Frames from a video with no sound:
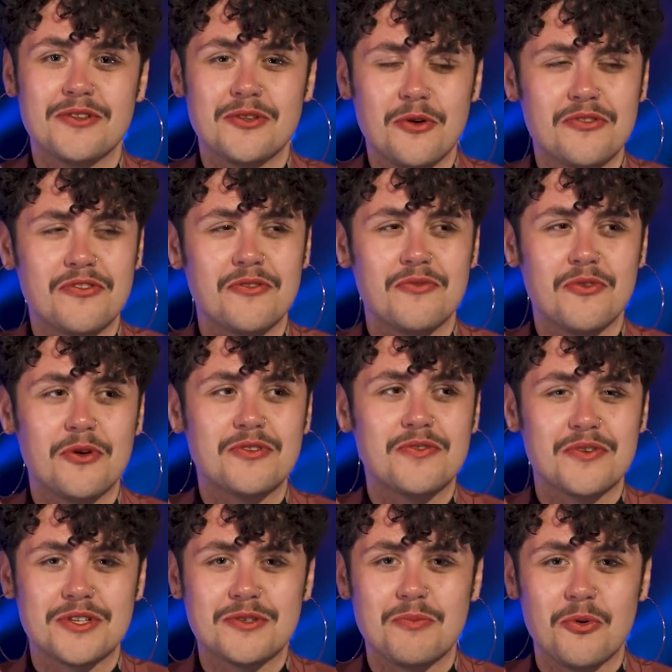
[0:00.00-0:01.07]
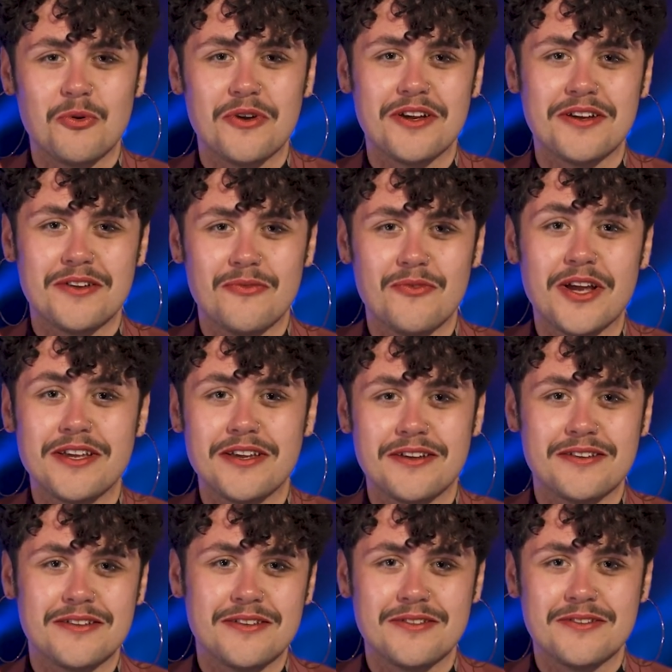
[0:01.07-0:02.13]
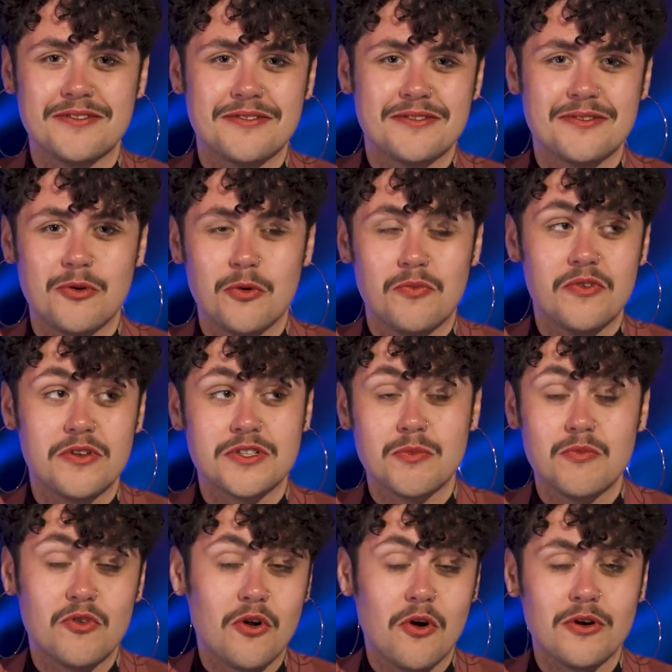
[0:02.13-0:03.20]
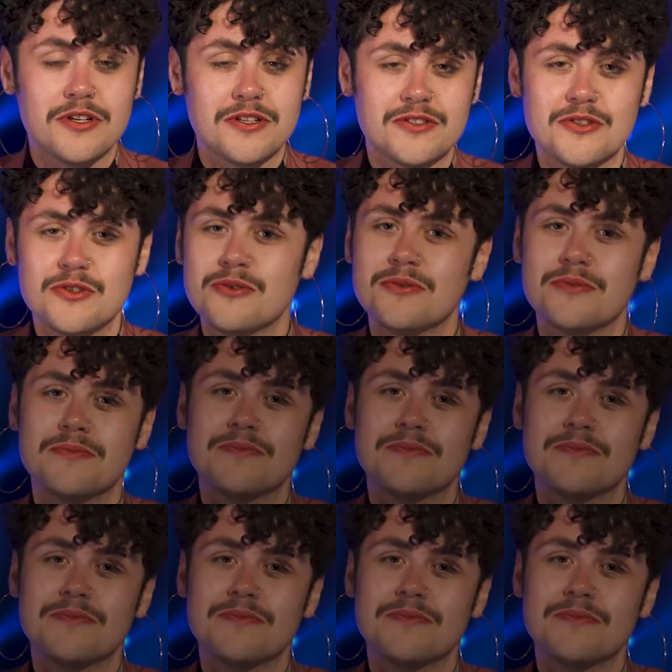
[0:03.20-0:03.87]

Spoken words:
lots of exploring and writing, and hopefully some recording too.